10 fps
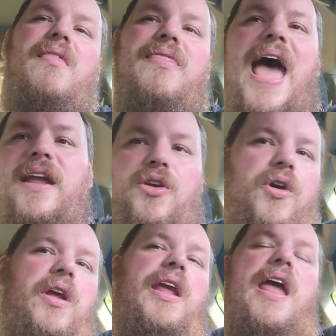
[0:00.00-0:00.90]
that
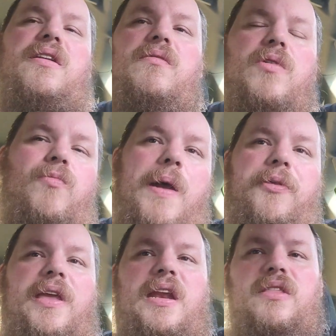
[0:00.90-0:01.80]
good at
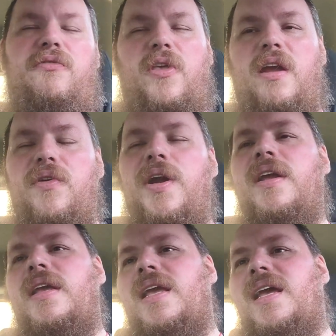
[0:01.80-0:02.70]
replicating the flavor.
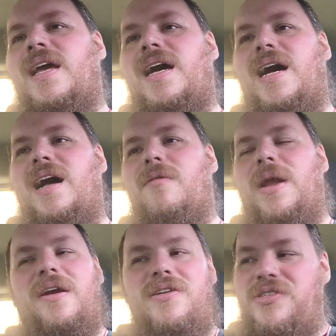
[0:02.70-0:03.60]

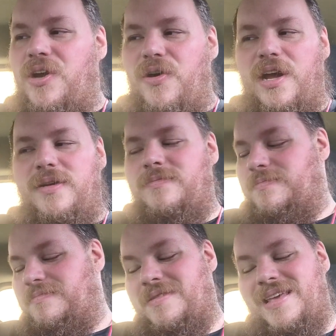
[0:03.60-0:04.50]
Um, Arizona,
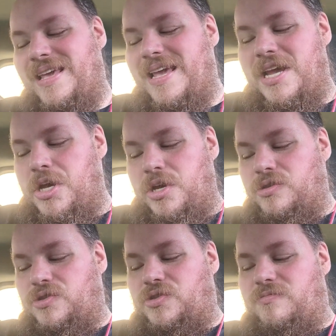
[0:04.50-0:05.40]

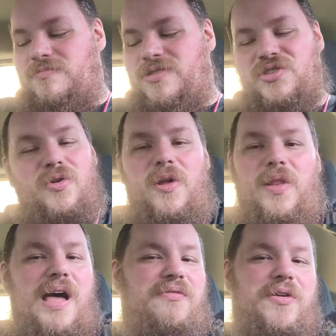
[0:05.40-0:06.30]

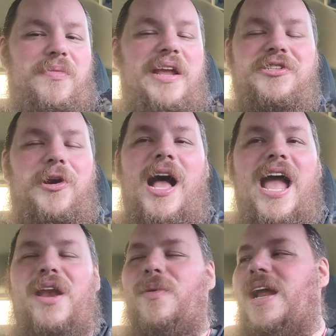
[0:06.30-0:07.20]
Zool love them. They
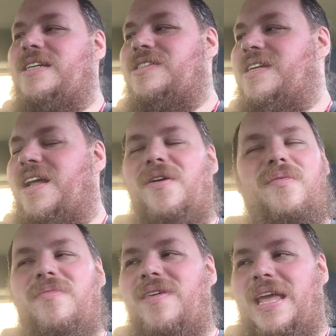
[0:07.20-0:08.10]
tried, but I just I
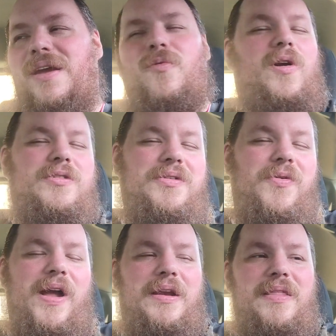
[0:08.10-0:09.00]
don't think it worked
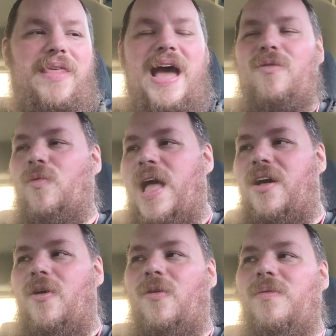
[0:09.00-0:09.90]
quite that
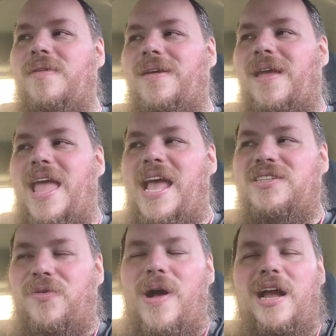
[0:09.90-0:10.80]
well
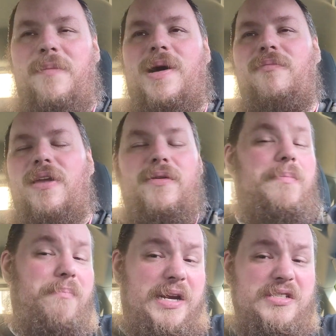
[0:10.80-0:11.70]
as a rocket pop flavor.
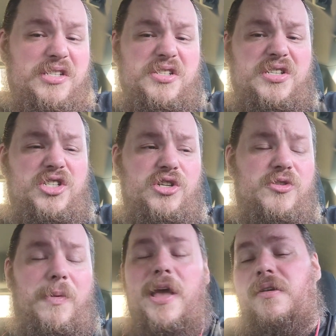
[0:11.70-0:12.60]
But as just a
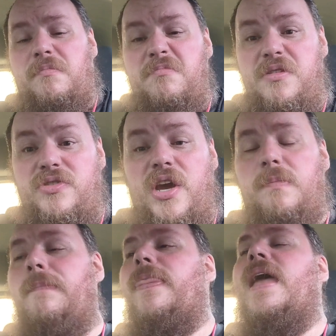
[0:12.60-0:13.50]
juice blend, it's good.